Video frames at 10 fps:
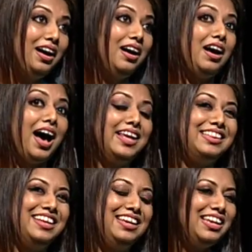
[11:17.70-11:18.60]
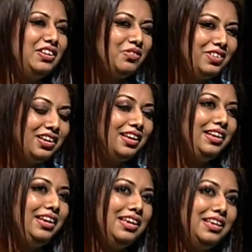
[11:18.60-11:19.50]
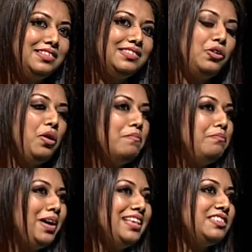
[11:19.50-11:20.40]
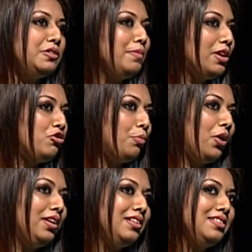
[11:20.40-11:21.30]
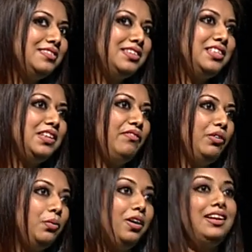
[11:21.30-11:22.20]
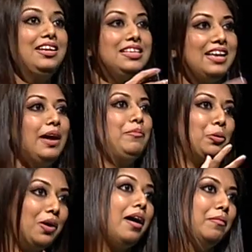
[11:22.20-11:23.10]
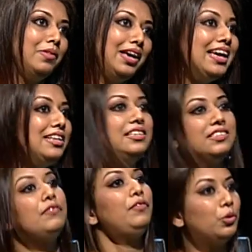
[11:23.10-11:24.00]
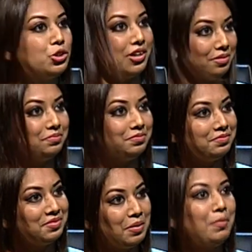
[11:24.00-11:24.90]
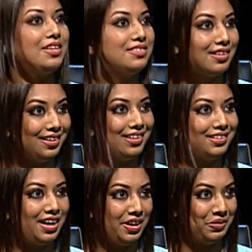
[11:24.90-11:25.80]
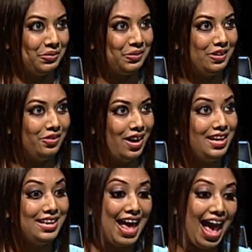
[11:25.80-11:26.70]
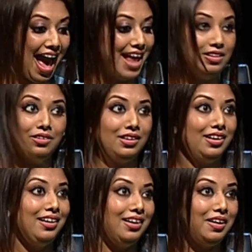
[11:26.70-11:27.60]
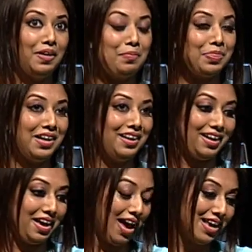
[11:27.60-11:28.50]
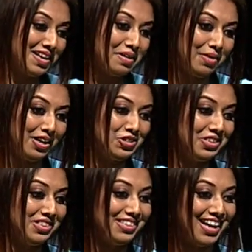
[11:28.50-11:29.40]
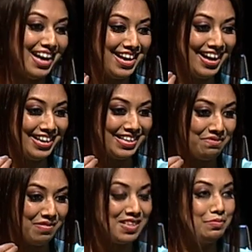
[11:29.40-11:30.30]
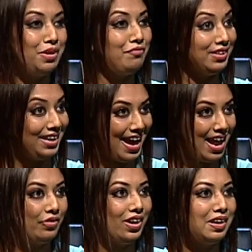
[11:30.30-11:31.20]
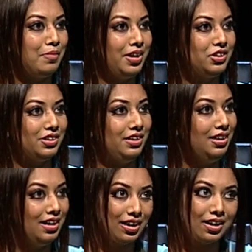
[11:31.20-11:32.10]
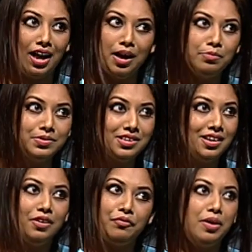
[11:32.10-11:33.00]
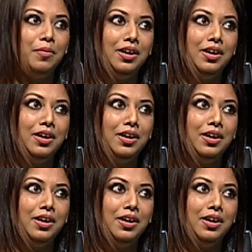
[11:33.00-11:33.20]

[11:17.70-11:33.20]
I think it really is your best metropolitan city of the world in time to come. Correct. It is the future, basically, Tharindu, right? And as I mentioned, the entire investment for the land reclamation comes from,